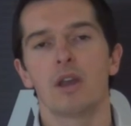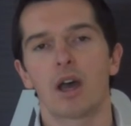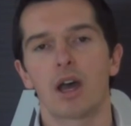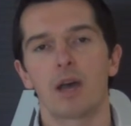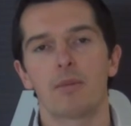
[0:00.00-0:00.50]

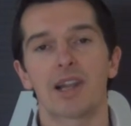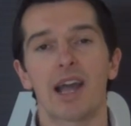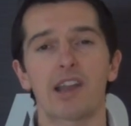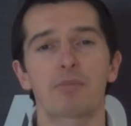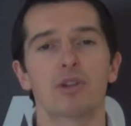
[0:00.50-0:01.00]

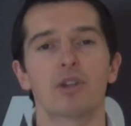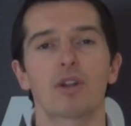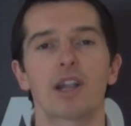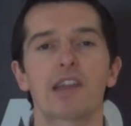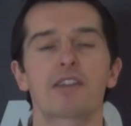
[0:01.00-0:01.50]
Last but
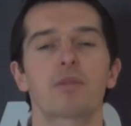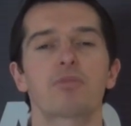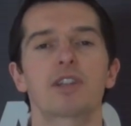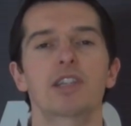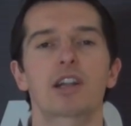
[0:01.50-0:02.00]
not least of the
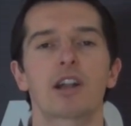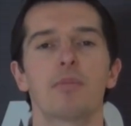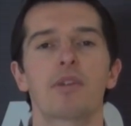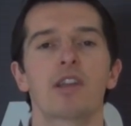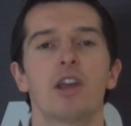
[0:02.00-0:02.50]
British
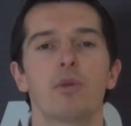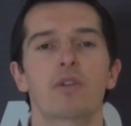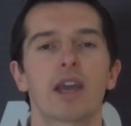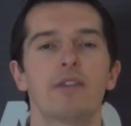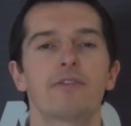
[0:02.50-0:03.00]
clubs,
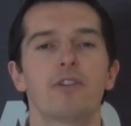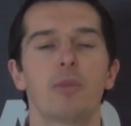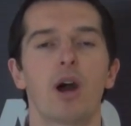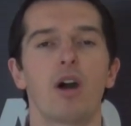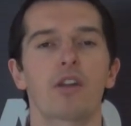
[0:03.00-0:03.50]
we've got
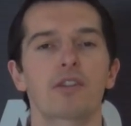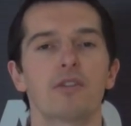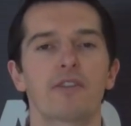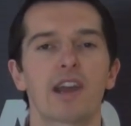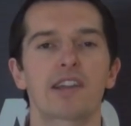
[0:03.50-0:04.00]
in-form
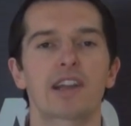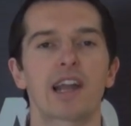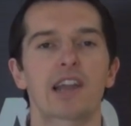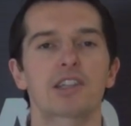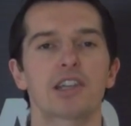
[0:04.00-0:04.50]
Arsenal facing
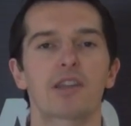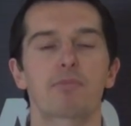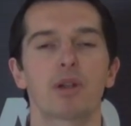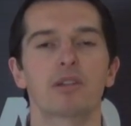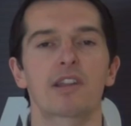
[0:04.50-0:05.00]
last year's
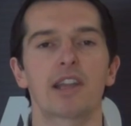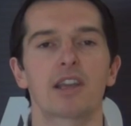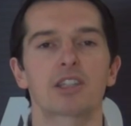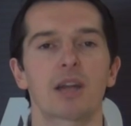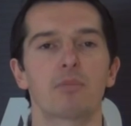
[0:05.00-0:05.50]

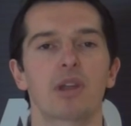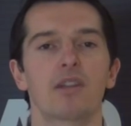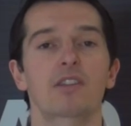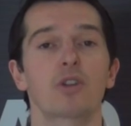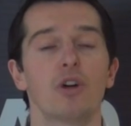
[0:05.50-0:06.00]
Bundesliga
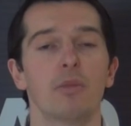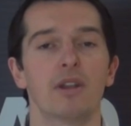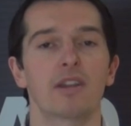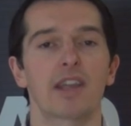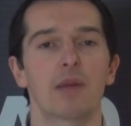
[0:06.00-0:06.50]
champions
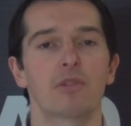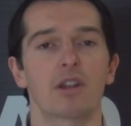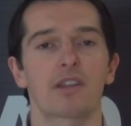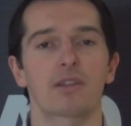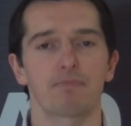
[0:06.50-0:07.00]
Dortmund at the
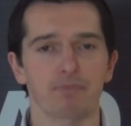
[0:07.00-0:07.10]
Emirates.